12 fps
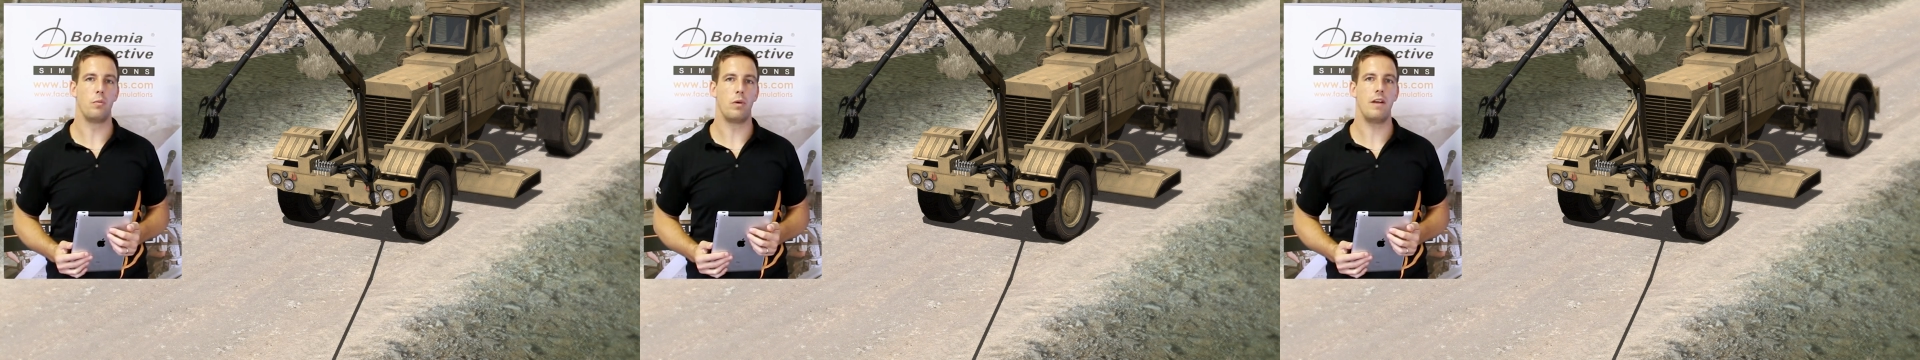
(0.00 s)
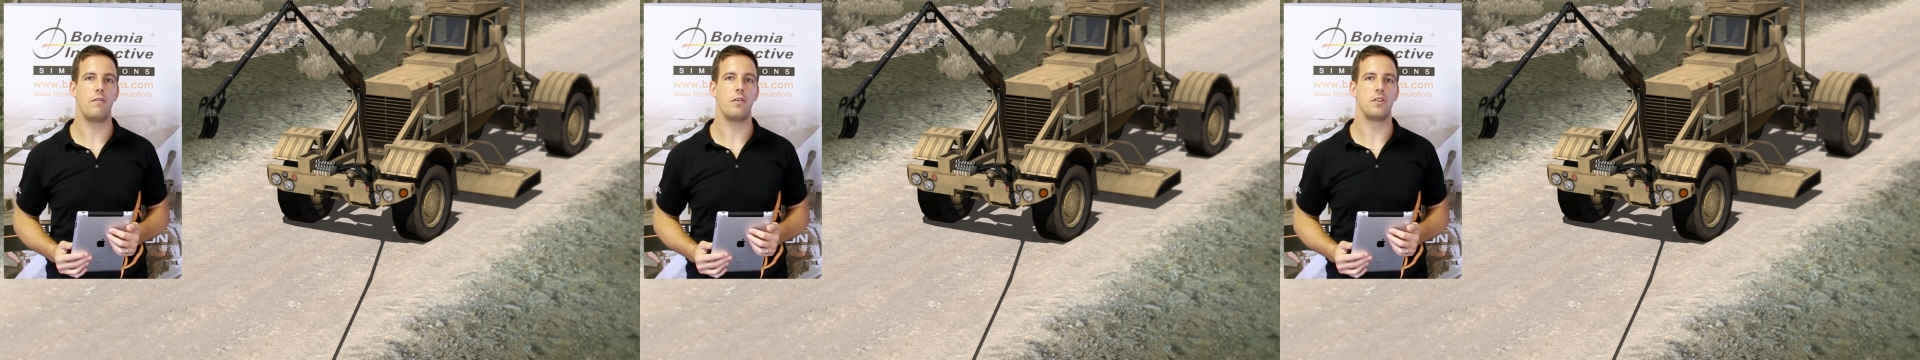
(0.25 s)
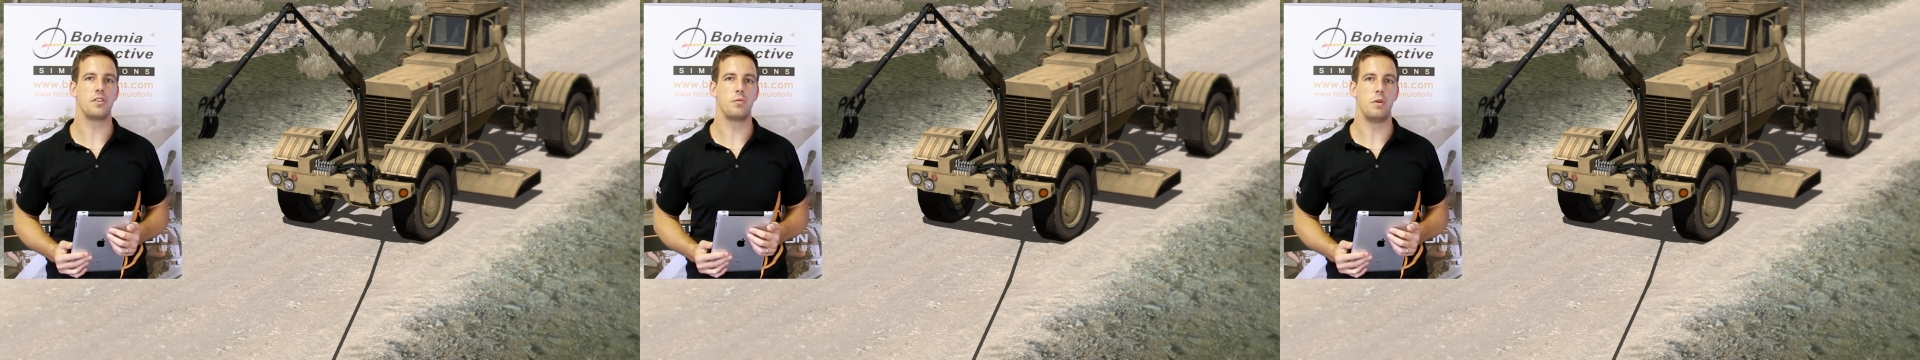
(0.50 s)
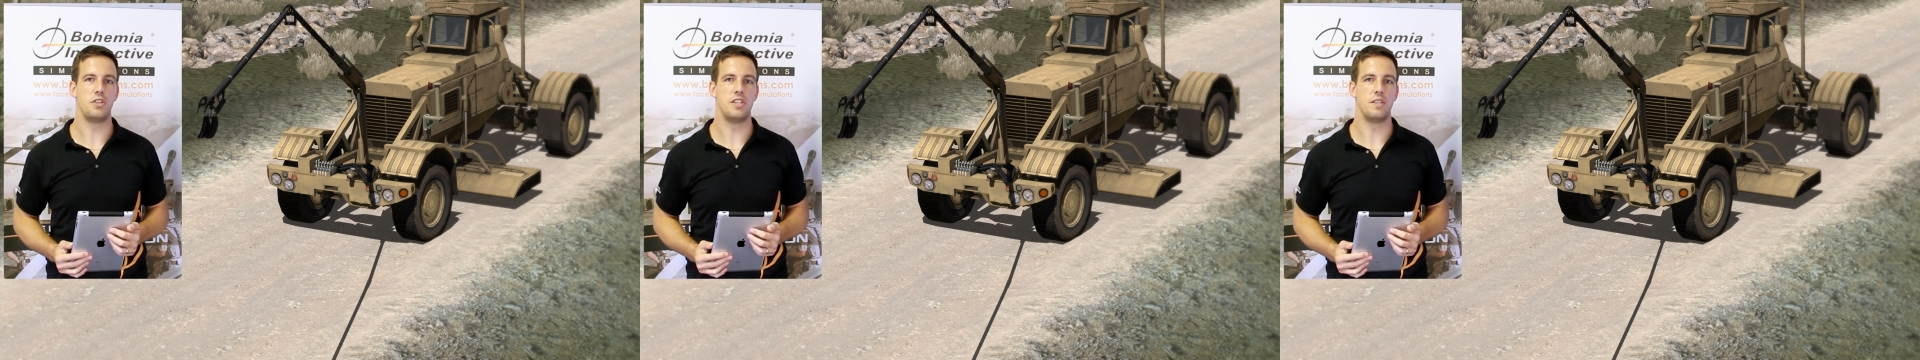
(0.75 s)
whenever a
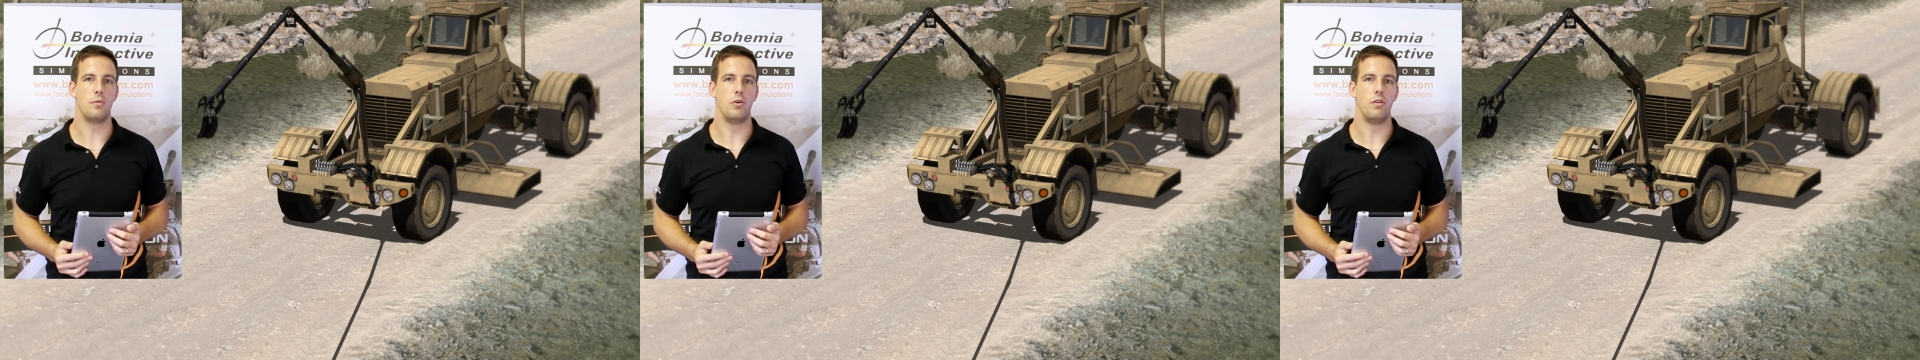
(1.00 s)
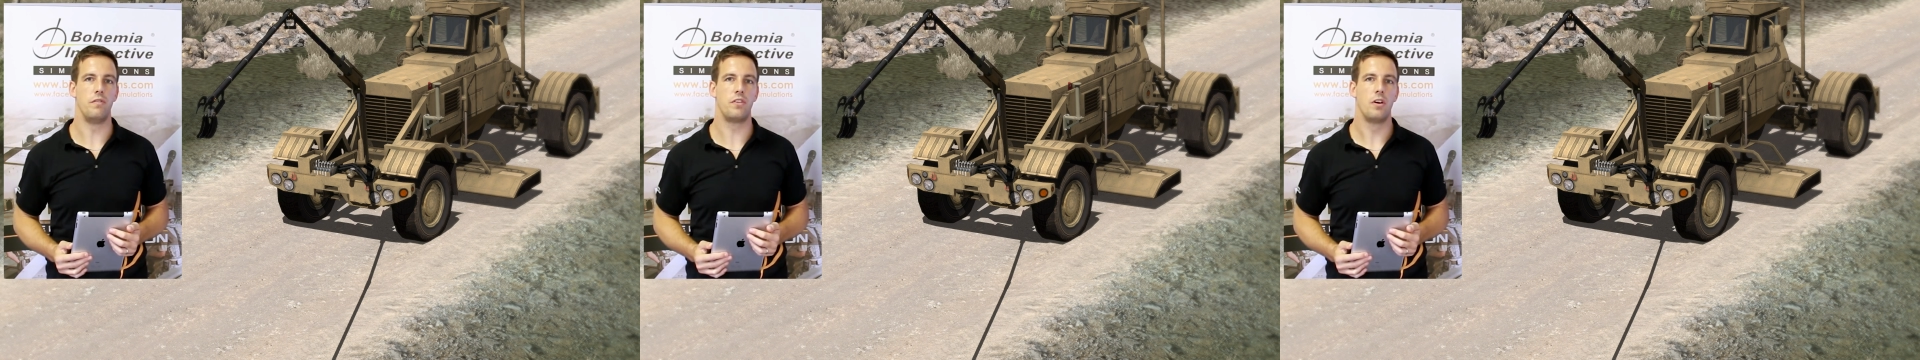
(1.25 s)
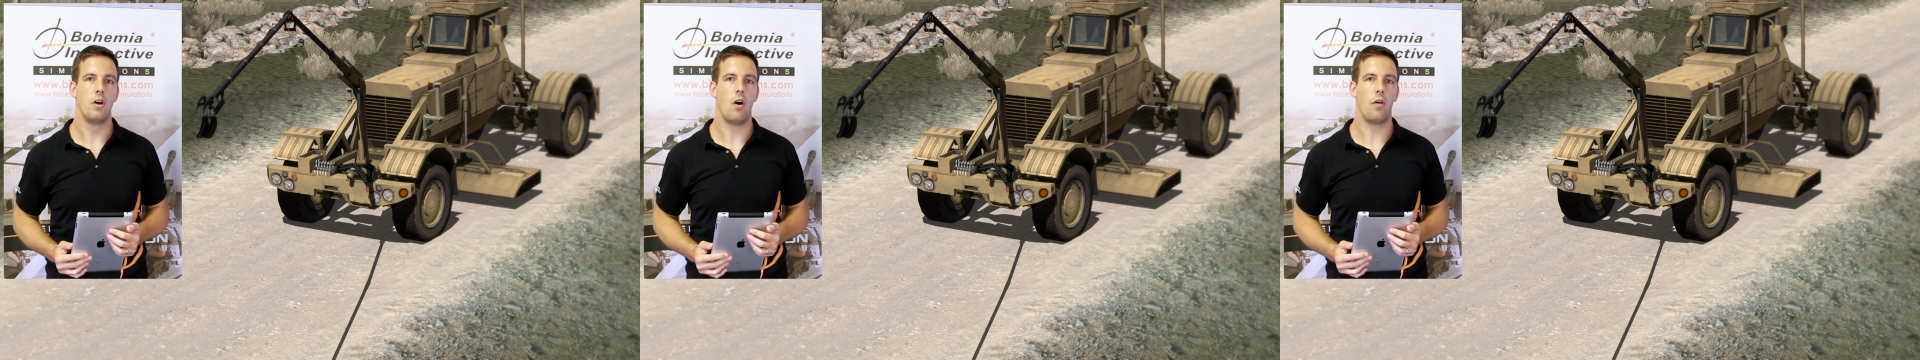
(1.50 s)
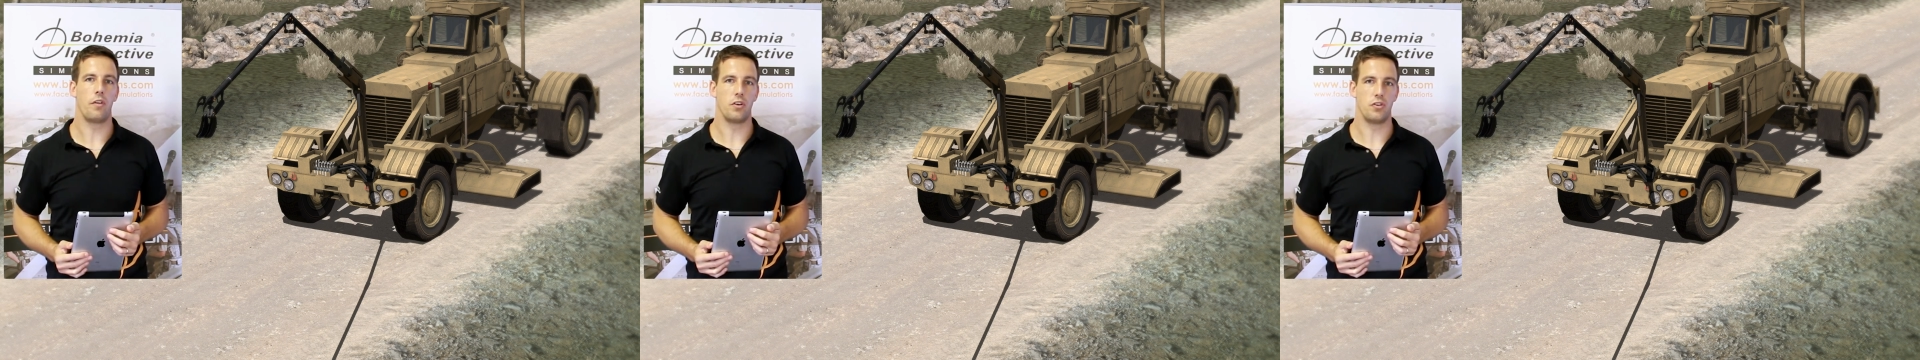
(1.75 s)
switch is moved
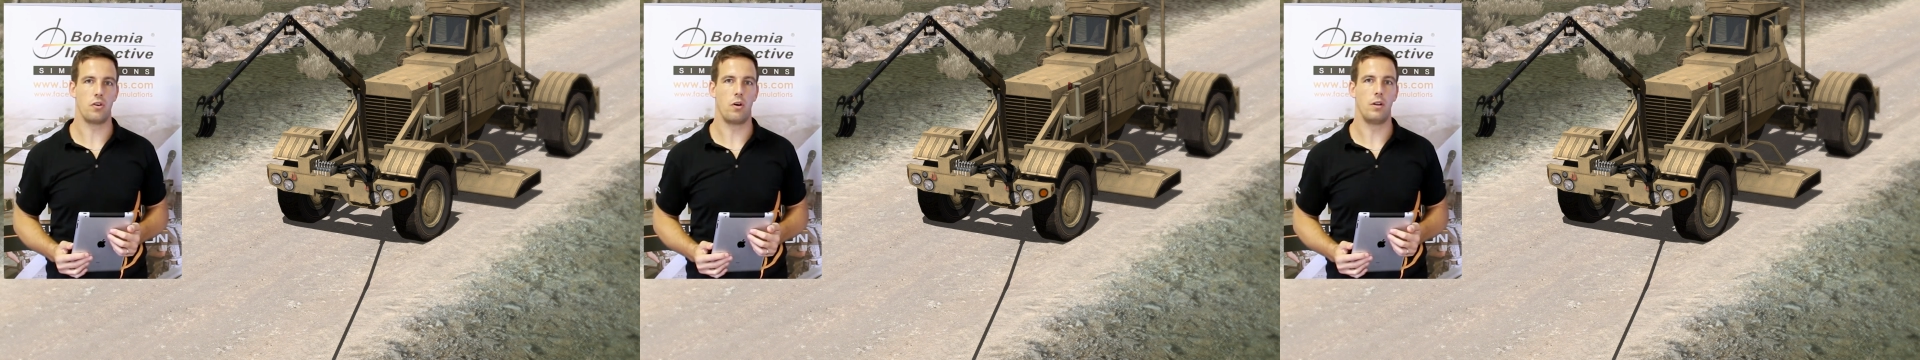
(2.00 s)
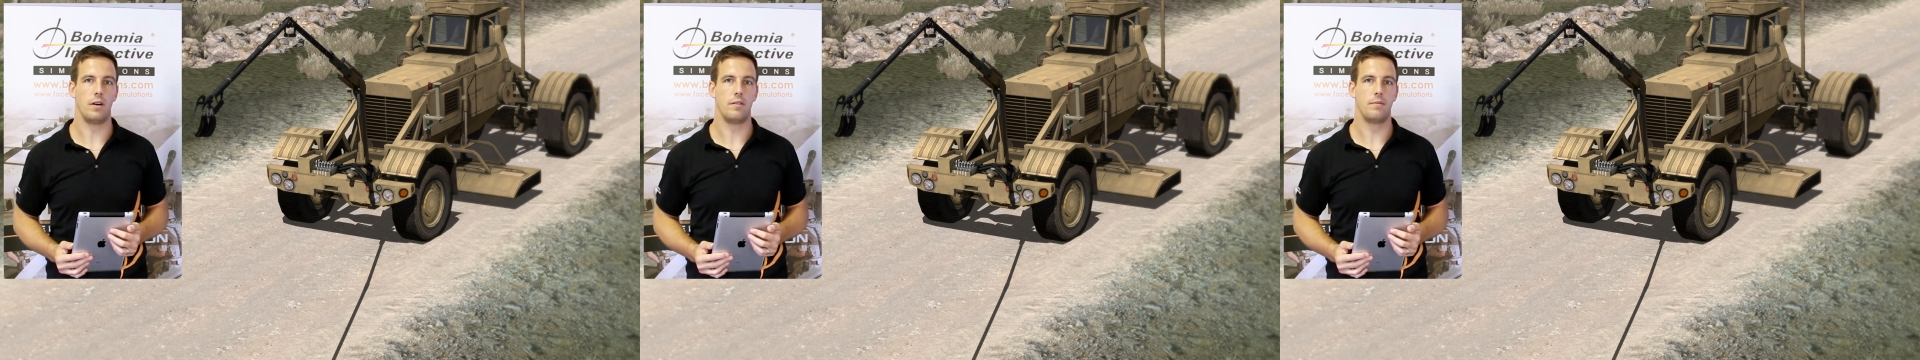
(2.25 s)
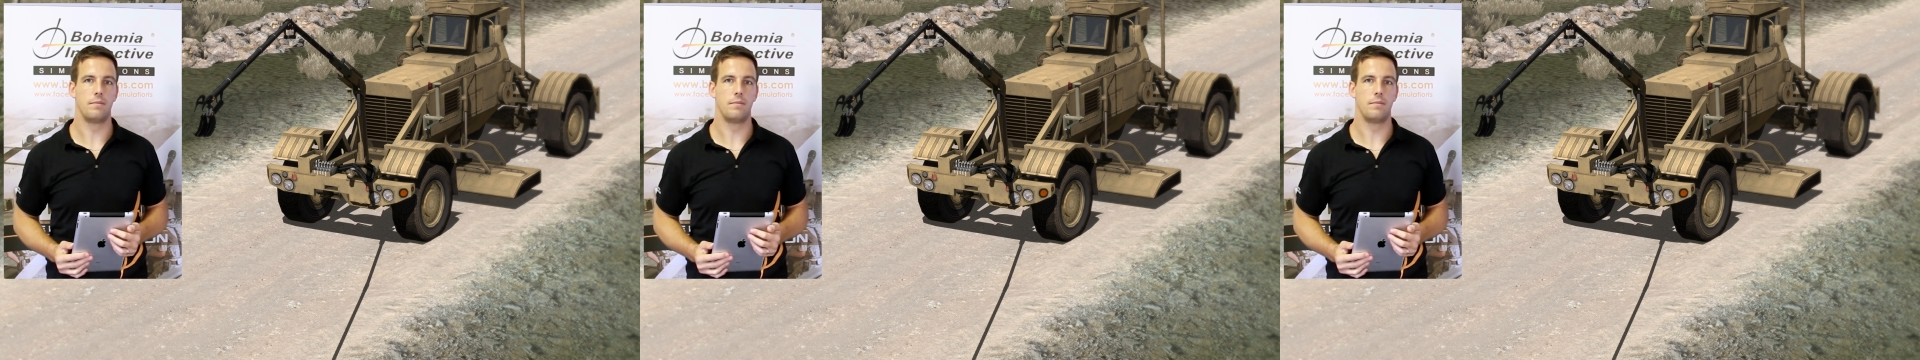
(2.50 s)
on the controller.